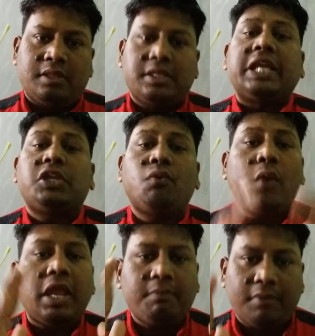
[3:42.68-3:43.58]
Thank you
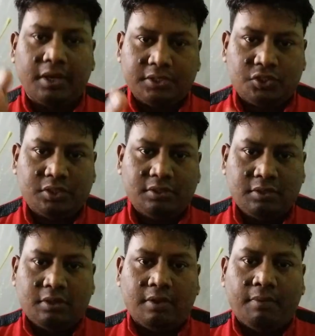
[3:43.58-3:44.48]
very much.
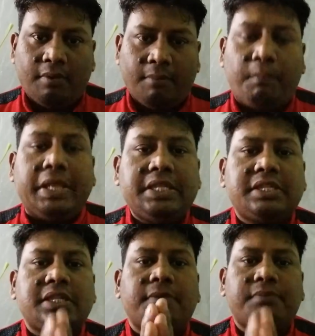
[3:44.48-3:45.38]

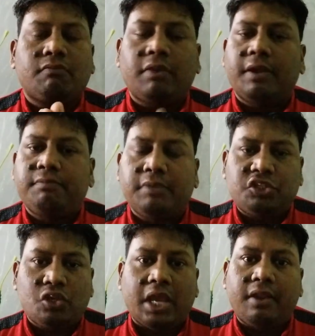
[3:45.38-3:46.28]
Please subscribe my
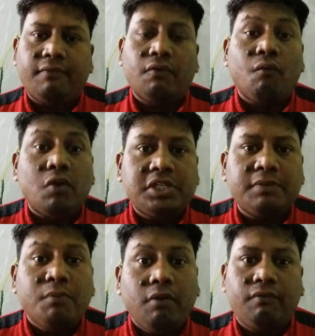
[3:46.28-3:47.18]
channel for
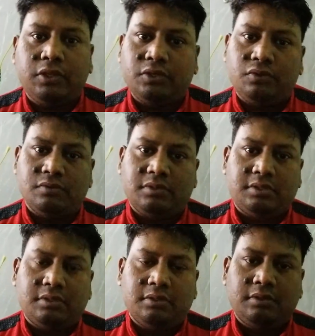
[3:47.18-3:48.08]
watching more
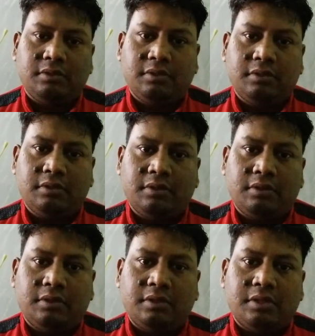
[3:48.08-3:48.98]
videos.
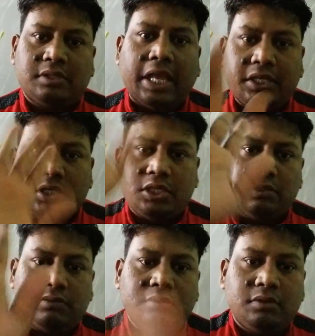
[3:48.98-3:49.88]
Thank
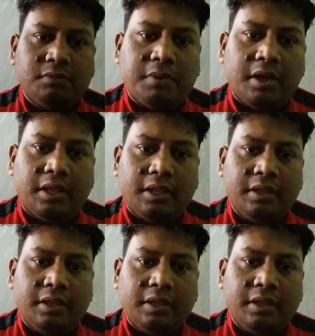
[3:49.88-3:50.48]
you. Goodbye.